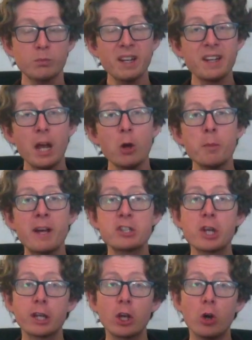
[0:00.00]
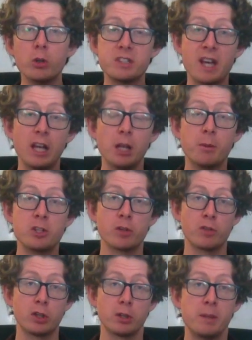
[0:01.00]
Now imagine I go and tell a bunch
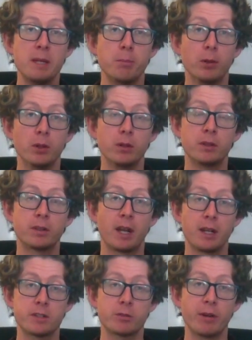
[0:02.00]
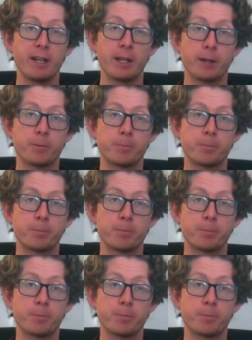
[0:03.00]
of other people that it's raining.